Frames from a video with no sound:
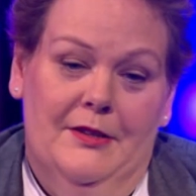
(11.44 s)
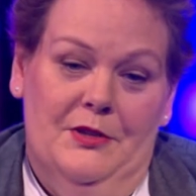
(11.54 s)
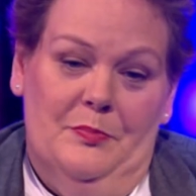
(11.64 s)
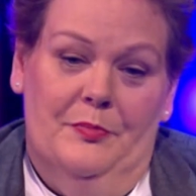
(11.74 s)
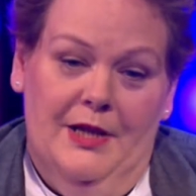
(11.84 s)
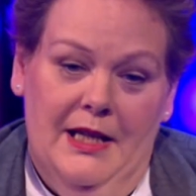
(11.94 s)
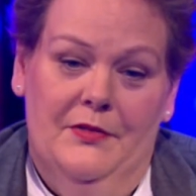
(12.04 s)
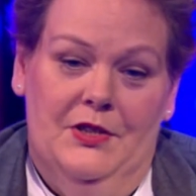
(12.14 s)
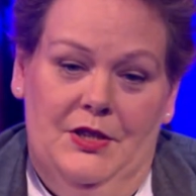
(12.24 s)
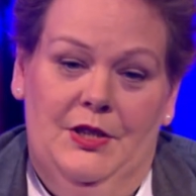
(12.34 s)
out as brave
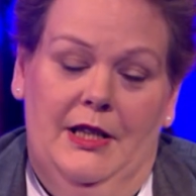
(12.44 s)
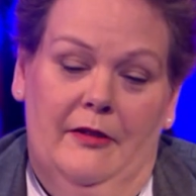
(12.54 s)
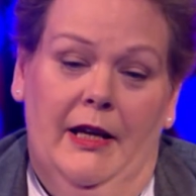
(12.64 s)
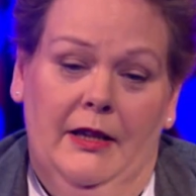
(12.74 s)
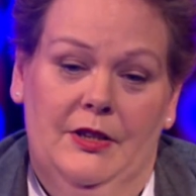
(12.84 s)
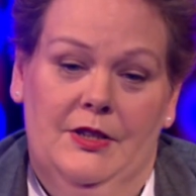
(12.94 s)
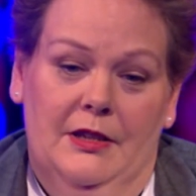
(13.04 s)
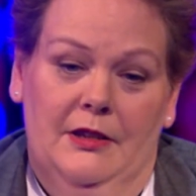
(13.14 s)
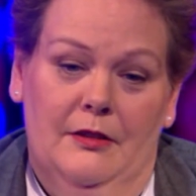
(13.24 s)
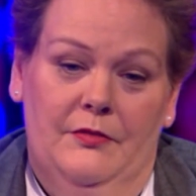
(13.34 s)
as a T-Rex
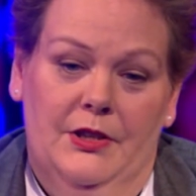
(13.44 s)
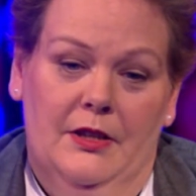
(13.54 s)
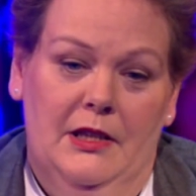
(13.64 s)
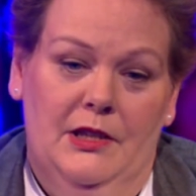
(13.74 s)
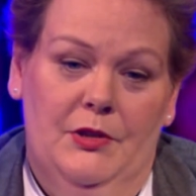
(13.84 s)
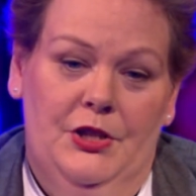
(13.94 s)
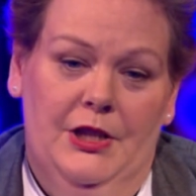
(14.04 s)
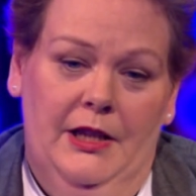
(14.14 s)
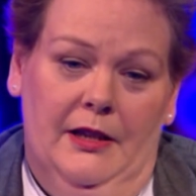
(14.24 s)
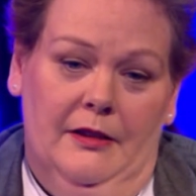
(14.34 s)
and you've turned into a
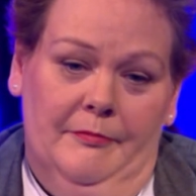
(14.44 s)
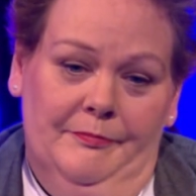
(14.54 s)
chicken.